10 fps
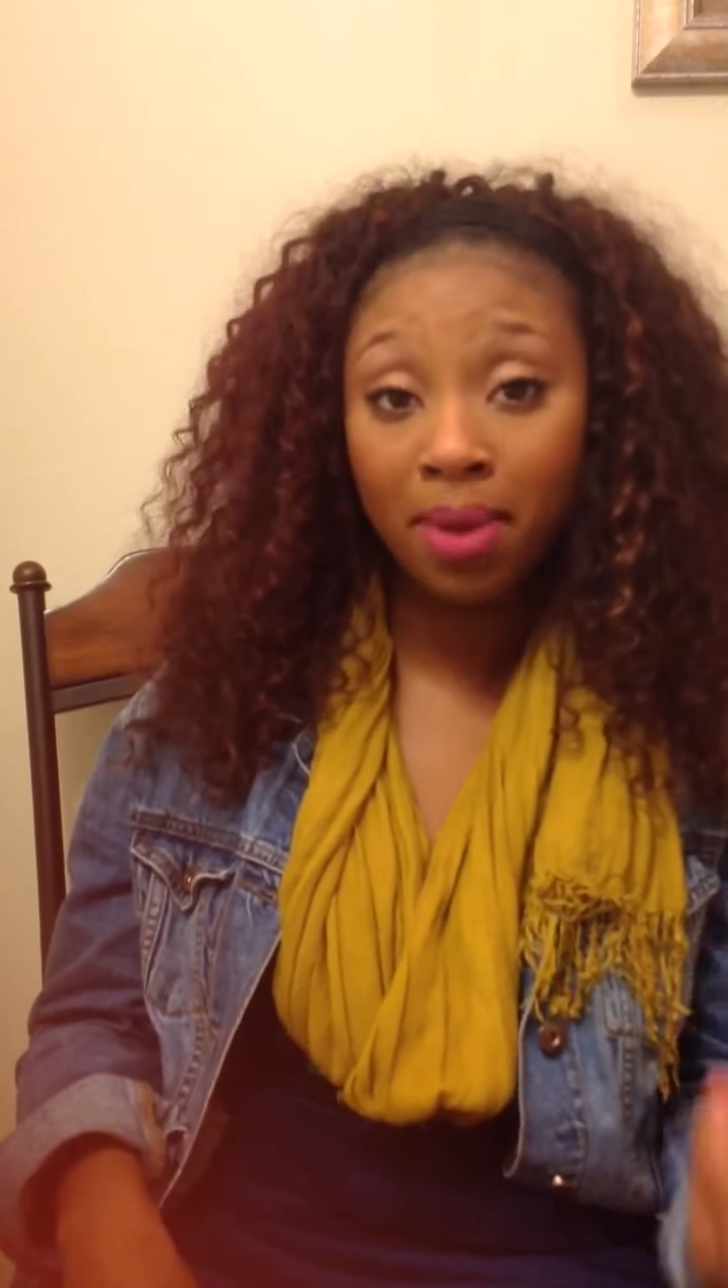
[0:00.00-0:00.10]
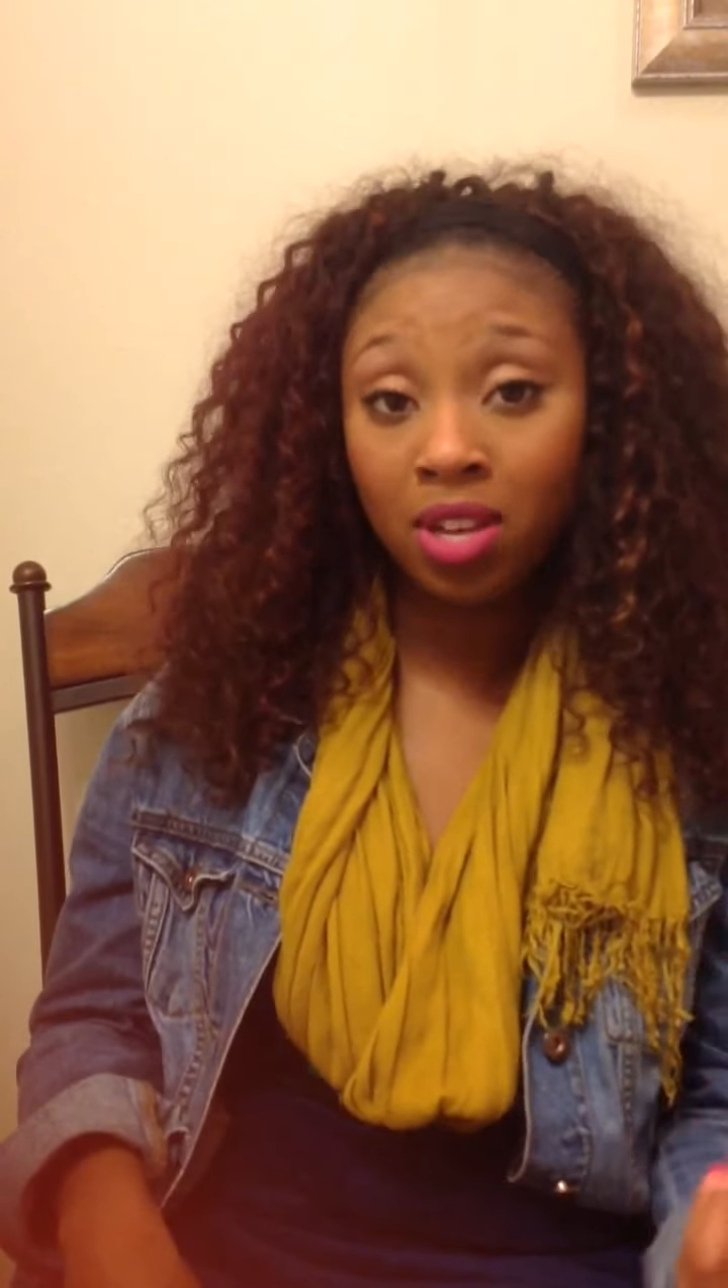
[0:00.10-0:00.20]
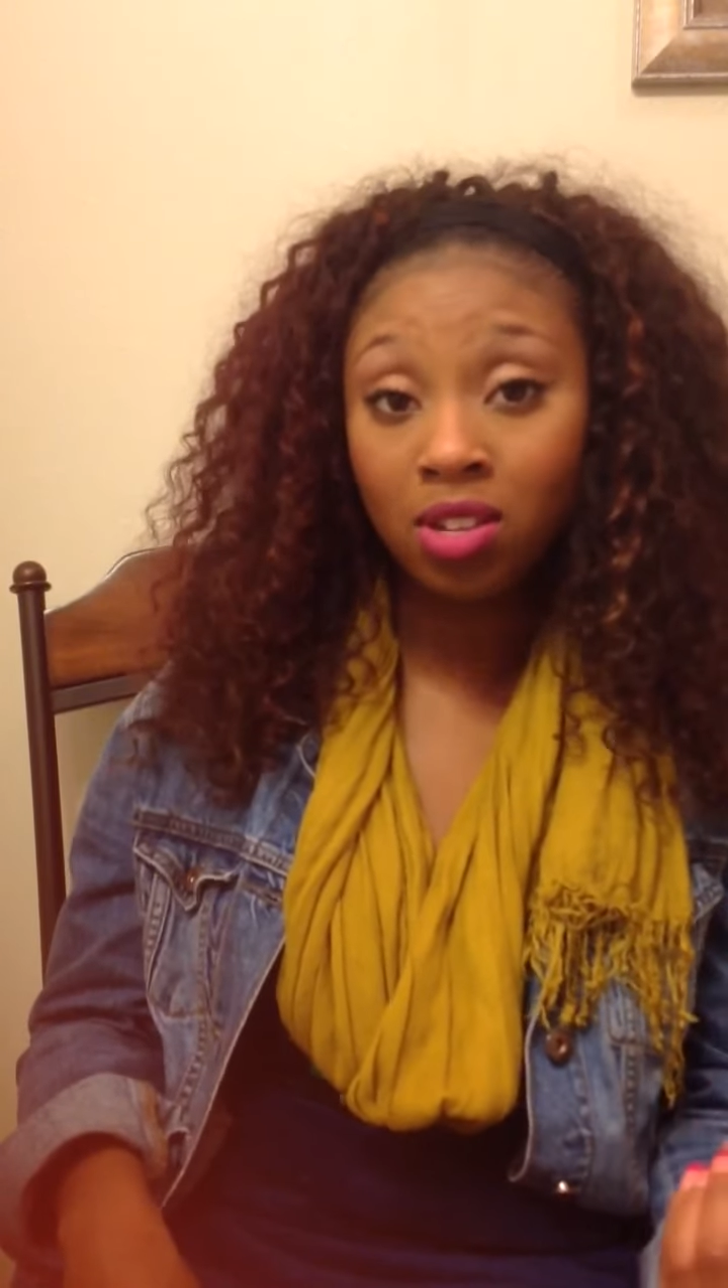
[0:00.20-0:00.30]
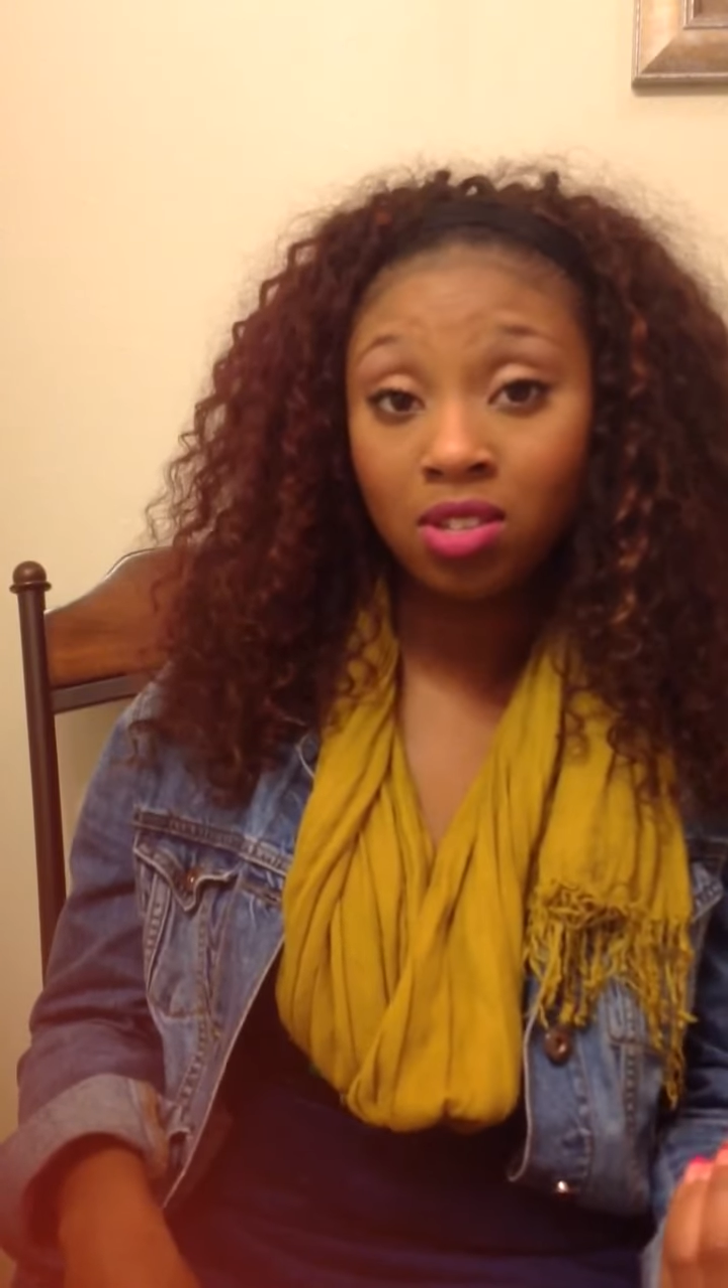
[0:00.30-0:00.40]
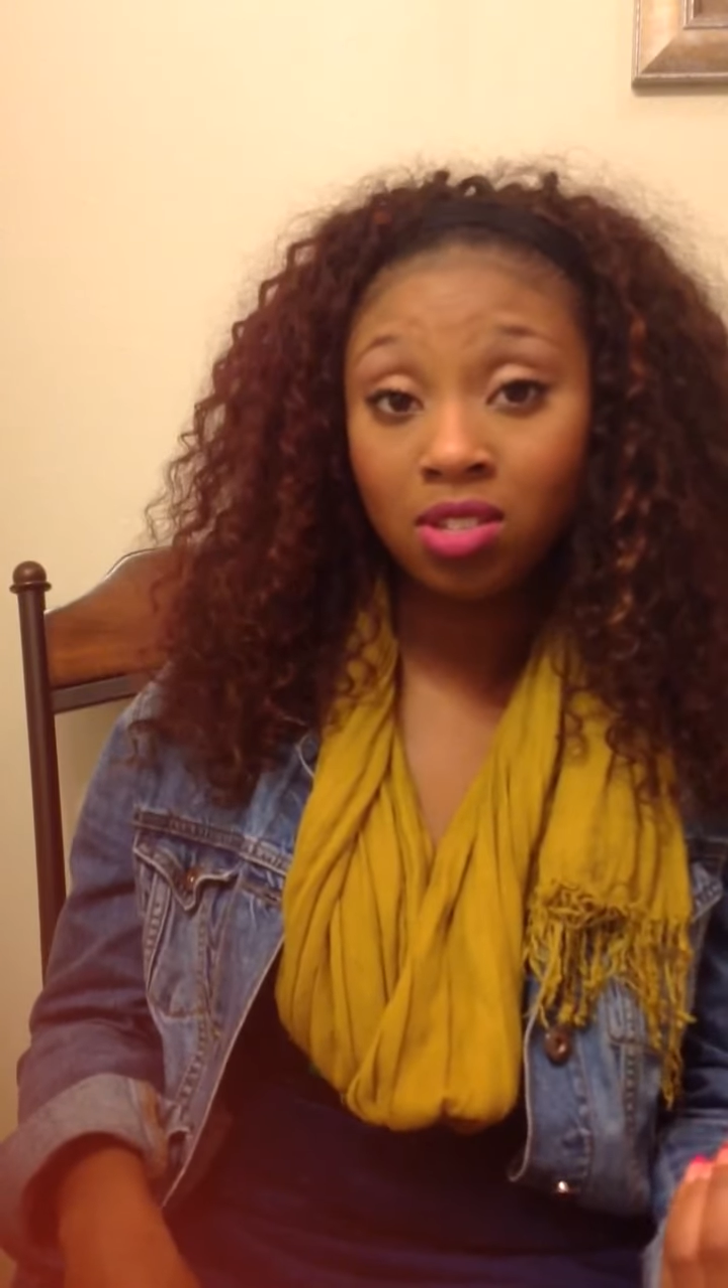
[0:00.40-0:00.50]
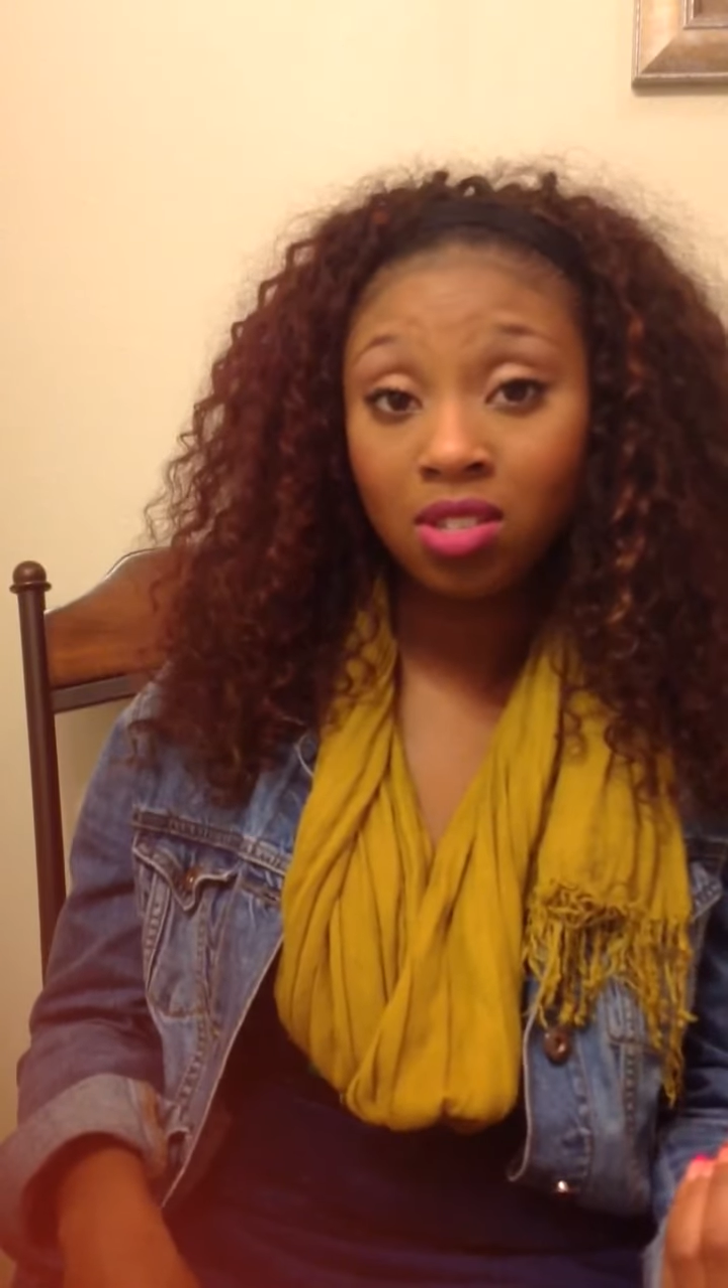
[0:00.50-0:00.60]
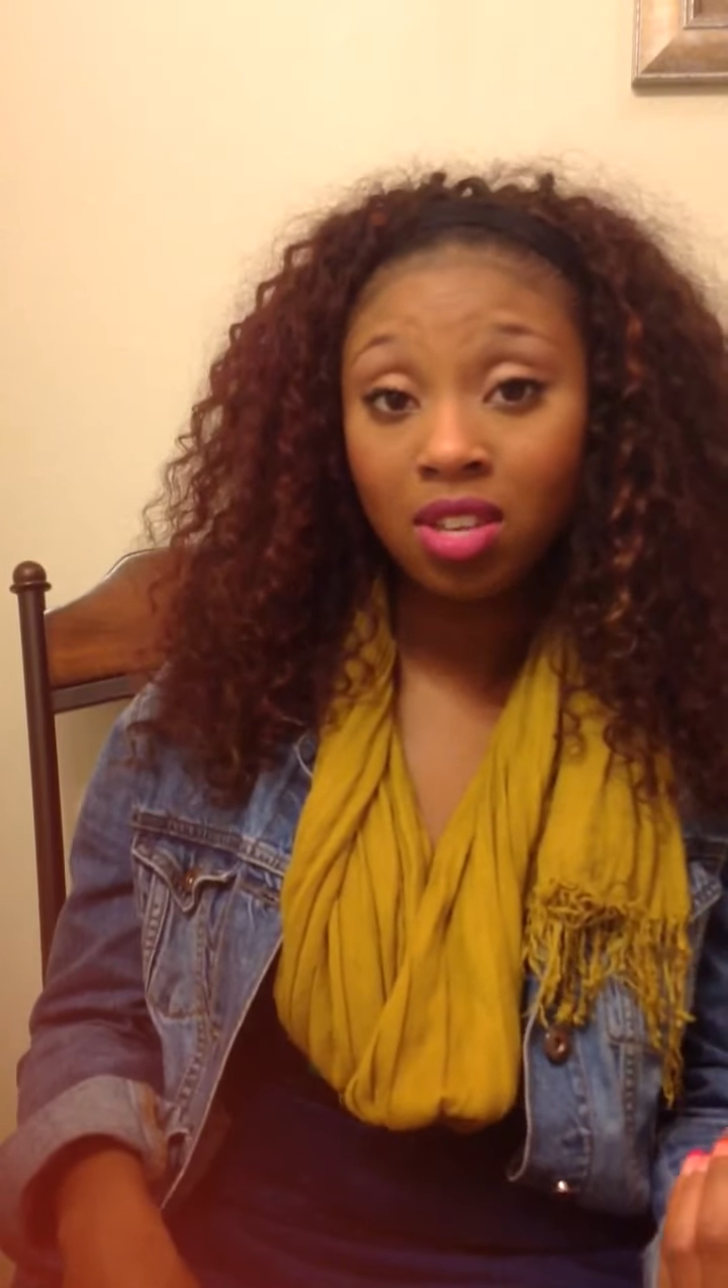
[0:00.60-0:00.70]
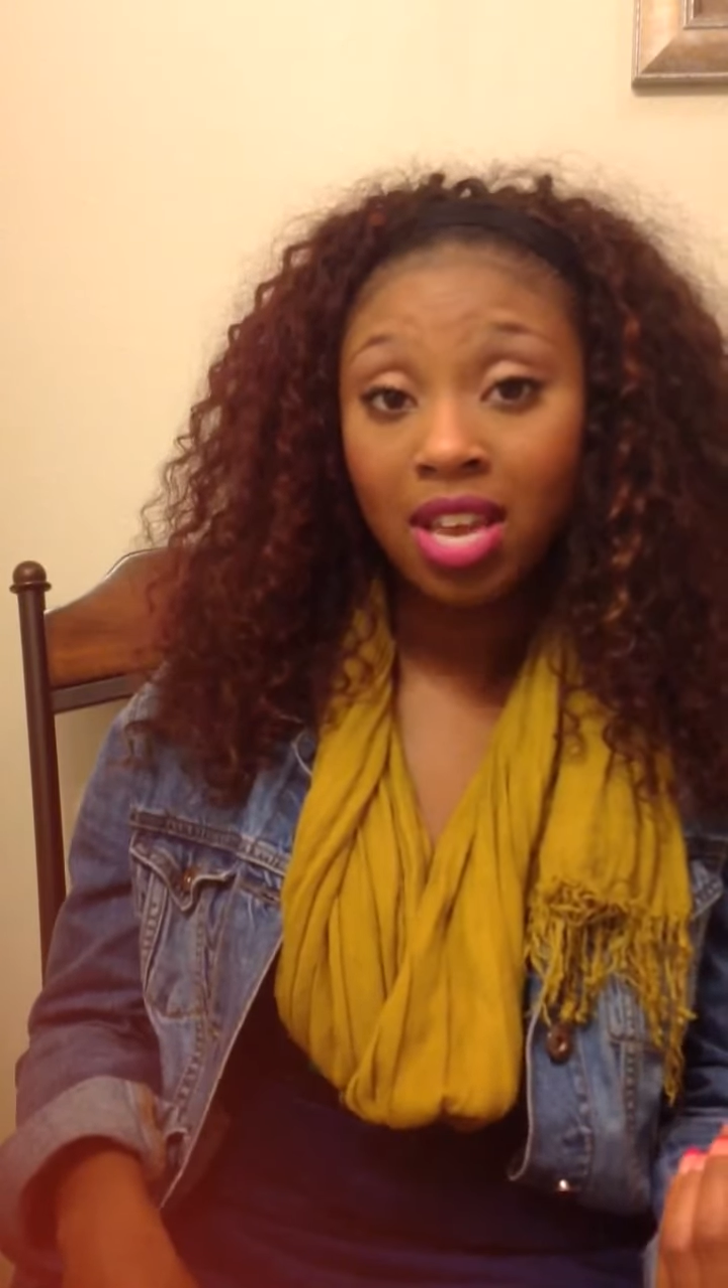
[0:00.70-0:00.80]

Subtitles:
bills